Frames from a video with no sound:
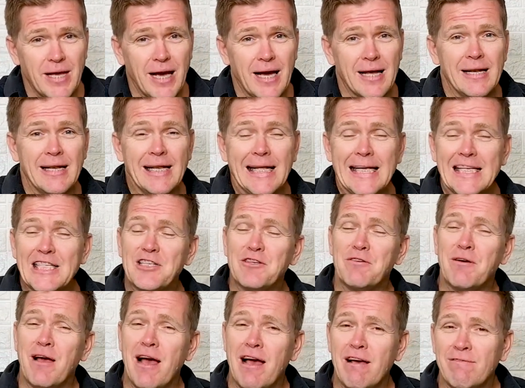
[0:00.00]

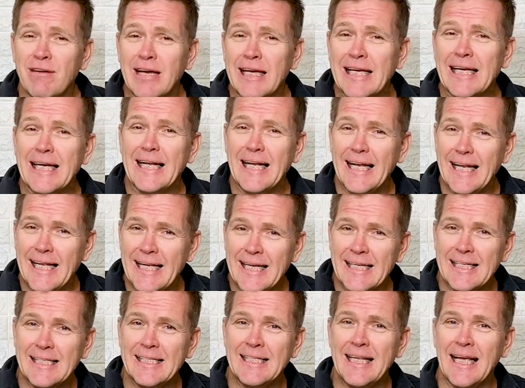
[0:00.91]
unless you have a
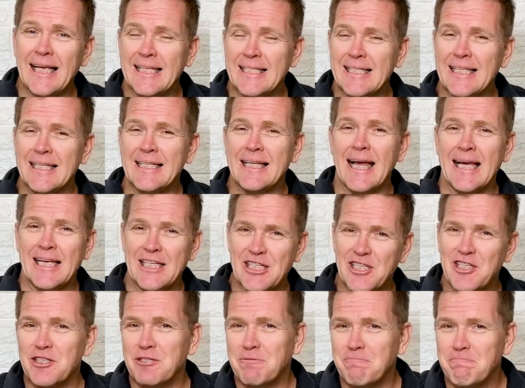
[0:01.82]
clear
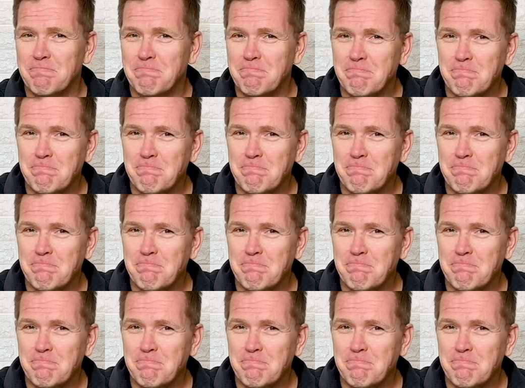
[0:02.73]
destination.